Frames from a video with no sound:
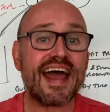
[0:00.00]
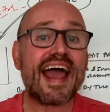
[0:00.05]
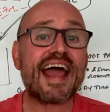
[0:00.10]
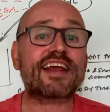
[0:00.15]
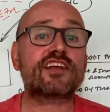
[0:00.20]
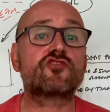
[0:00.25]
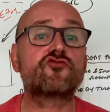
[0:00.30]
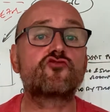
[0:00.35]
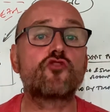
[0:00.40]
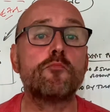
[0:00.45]

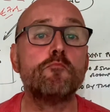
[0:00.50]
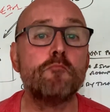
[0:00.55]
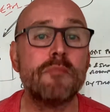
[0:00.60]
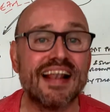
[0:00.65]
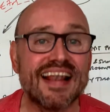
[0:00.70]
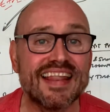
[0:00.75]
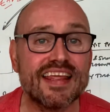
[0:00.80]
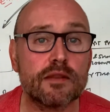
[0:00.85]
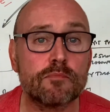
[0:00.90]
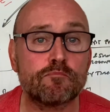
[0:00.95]
extra £1
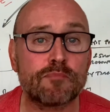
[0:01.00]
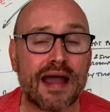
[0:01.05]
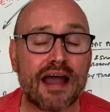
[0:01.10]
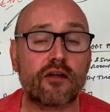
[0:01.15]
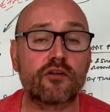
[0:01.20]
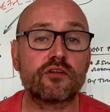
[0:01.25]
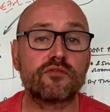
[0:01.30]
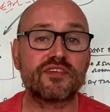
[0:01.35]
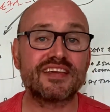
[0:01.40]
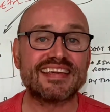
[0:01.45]
million
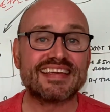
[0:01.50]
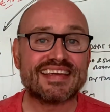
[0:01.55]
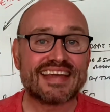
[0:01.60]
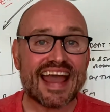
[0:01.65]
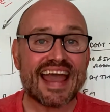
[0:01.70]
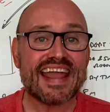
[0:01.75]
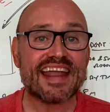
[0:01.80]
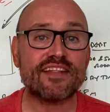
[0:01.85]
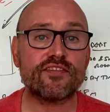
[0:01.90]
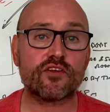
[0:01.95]
of
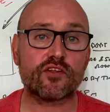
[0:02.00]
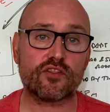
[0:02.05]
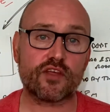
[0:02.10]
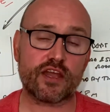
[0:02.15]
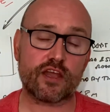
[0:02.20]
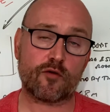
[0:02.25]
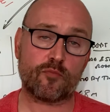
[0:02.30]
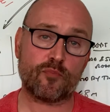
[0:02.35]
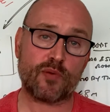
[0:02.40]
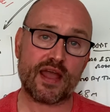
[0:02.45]
gain that
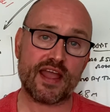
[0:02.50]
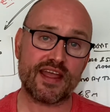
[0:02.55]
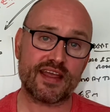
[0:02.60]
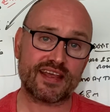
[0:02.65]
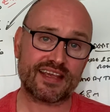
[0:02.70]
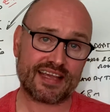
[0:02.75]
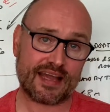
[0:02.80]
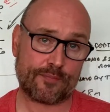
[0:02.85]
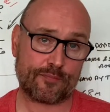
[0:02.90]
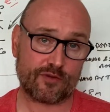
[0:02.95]
they are paying
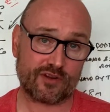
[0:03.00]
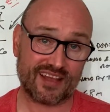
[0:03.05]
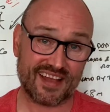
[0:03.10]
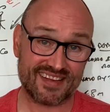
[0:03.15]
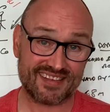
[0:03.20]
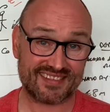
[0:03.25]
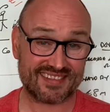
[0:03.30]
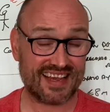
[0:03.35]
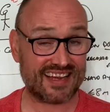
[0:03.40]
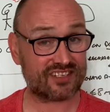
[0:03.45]
capital
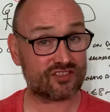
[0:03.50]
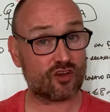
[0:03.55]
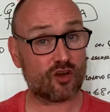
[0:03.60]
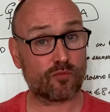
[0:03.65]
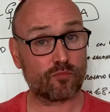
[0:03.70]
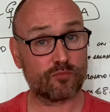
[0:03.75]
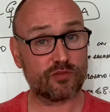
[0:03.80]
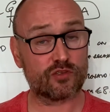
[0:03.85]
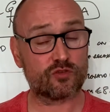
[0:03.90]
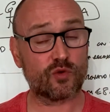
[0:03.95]
gains tax on
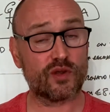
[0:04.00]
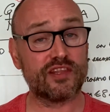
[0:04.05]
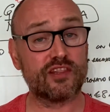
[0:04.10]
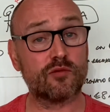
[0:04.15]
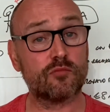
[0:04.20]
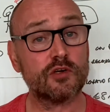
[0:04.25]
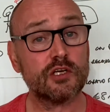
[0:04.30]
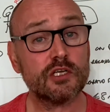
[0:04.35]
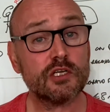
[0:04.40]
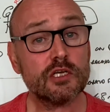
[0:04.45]
between
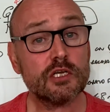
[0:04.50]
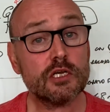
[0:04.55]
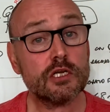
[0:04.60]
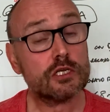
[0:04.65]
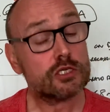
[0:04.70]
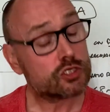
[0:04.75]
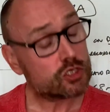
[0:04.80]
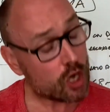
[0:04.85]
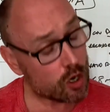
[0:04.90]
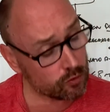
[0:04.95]
them.
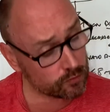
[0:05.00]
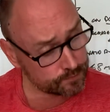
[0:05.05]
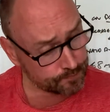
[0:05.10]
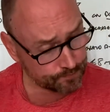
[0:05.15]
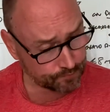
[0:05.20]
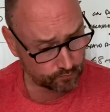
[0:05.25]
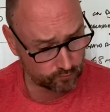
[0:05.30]
So